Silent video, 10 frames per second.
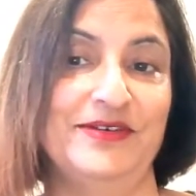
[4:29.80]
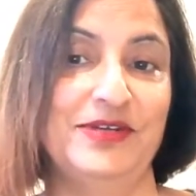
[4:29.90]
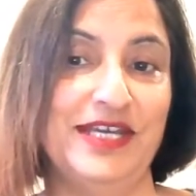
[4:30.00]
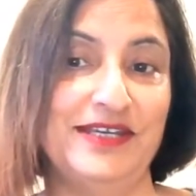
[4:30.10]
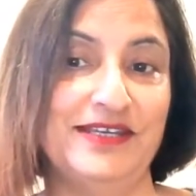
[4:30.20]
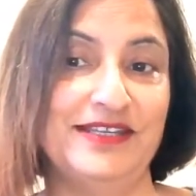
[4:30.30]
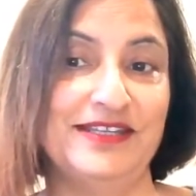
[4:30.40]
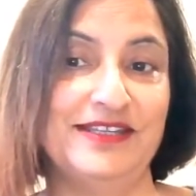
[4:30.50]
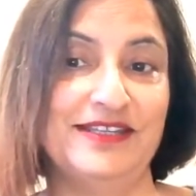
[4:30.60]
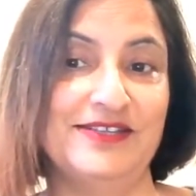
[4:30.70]
Okay?
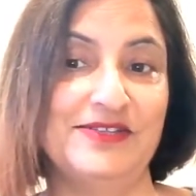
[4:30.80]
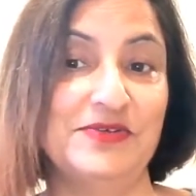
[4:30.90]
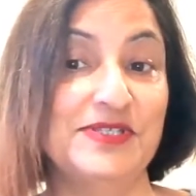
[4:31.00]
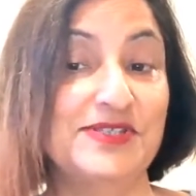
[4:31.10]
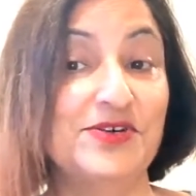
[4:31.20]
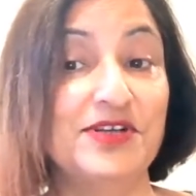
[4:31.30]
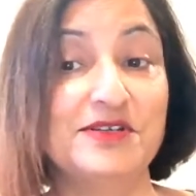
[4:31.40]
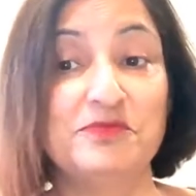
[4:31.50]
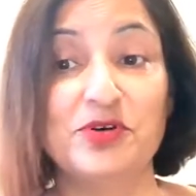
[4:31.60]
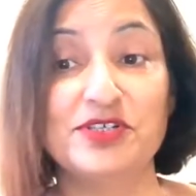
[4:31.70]
So it's
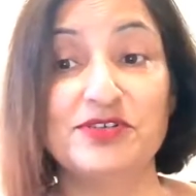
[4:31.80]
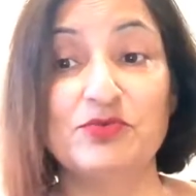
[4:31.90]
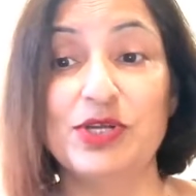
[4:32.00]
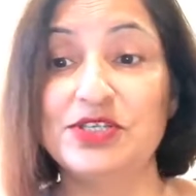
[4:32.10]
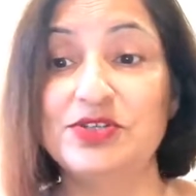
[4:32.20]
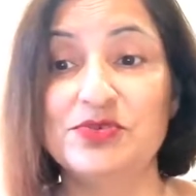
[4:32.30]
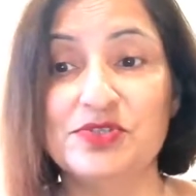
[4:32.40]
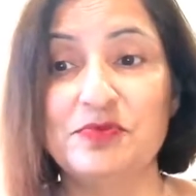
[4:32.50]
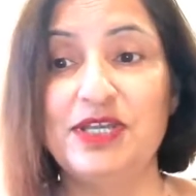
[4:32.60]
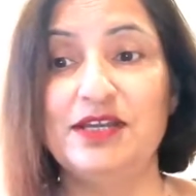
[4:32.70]
not important what you
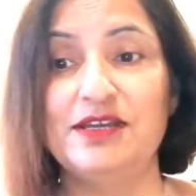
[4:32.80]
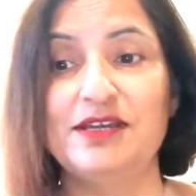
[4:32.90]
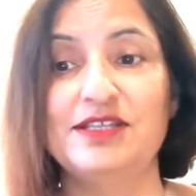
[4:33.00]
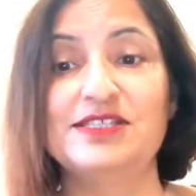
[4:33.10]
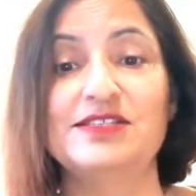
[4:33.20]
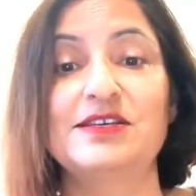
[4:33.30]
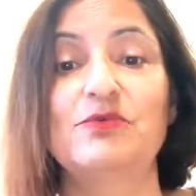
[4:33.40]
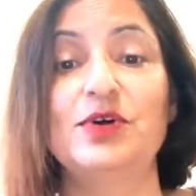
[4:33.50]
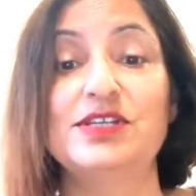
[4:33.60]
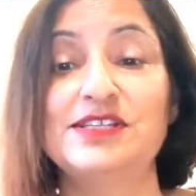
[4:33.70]
speak. It's
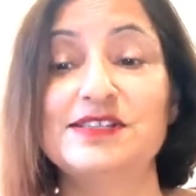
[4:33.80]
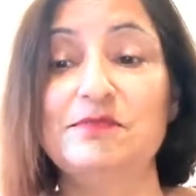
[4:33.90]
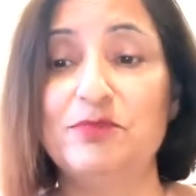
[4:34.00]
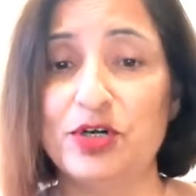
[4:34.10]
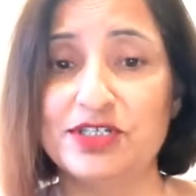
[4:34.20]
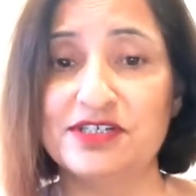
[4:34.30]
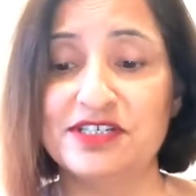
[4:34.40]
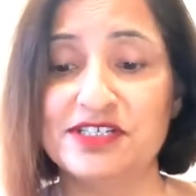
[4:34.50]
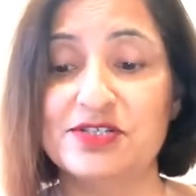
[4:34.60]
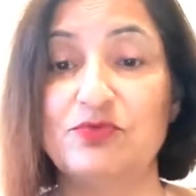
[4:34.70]
what is
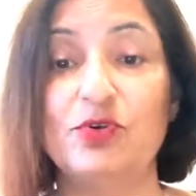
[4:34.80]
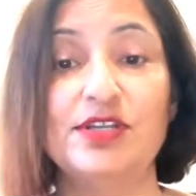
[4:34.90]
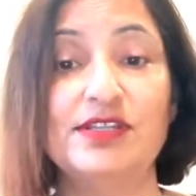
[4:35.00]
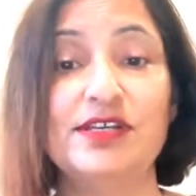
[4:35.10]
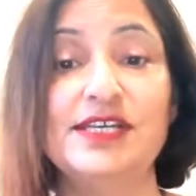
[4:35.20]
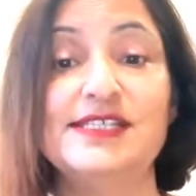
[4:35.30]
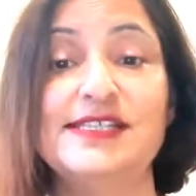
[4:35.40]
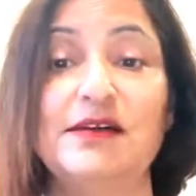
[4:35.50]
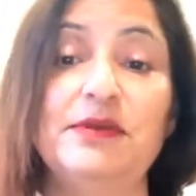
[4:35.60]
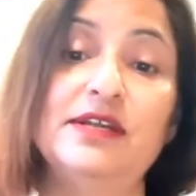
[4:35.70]
important is what the
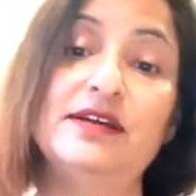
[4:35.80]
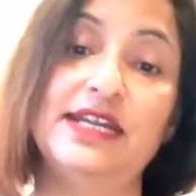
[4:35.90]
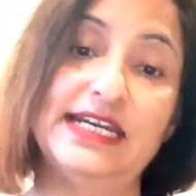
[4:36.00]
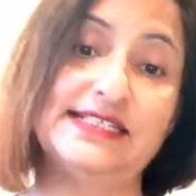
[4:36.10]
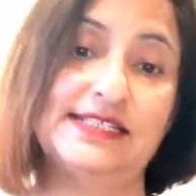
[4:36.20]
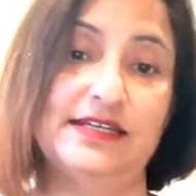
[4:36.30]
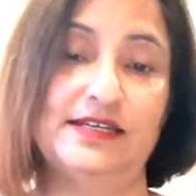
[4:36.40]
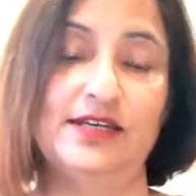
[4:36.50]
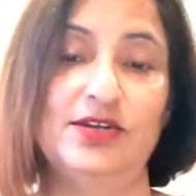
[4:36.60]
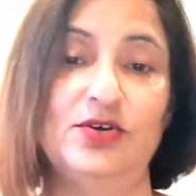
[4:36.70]
examiner gets
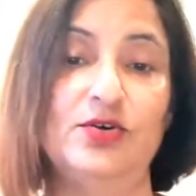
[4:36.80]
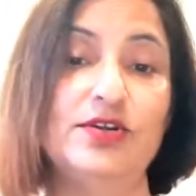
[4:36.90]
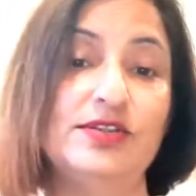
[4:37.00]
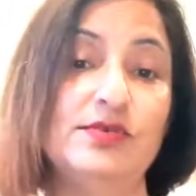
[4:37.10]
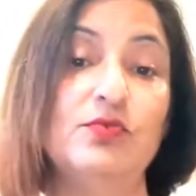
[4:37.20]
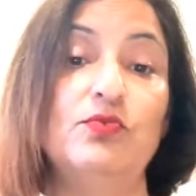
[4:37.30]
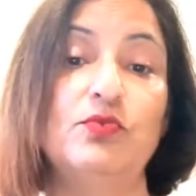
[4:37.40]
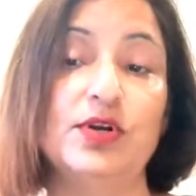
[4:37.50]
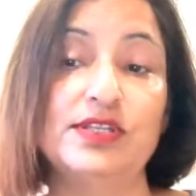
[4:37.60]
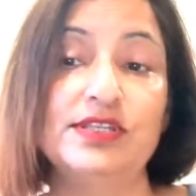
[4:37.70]
it, or
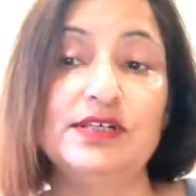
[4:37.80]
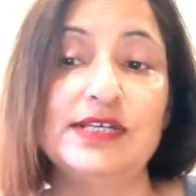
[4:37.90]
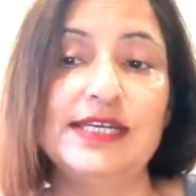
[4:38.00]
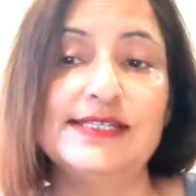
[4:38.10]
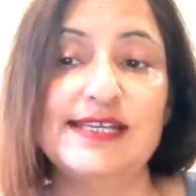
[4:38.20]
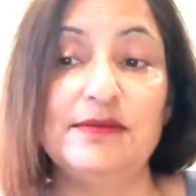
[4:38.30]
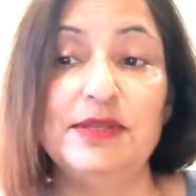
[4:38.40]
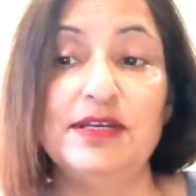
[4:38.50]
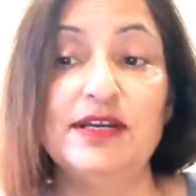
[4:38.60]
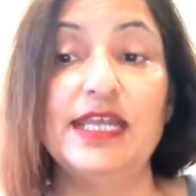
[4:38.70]
what the
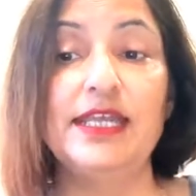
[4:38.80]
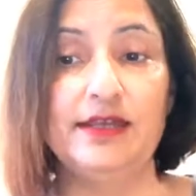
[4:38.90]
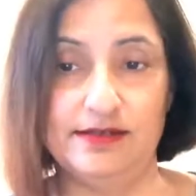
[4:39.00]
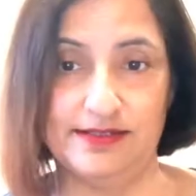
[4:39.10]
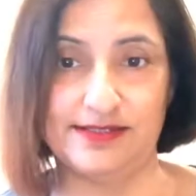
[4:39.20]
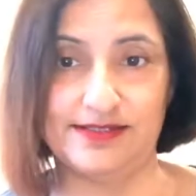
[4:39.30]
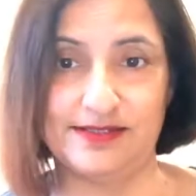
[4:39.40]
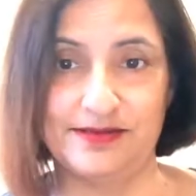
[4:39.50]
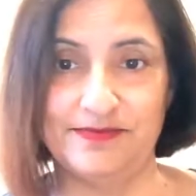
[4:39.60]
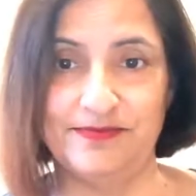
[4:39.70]
examiner
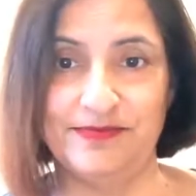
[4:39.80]
hears.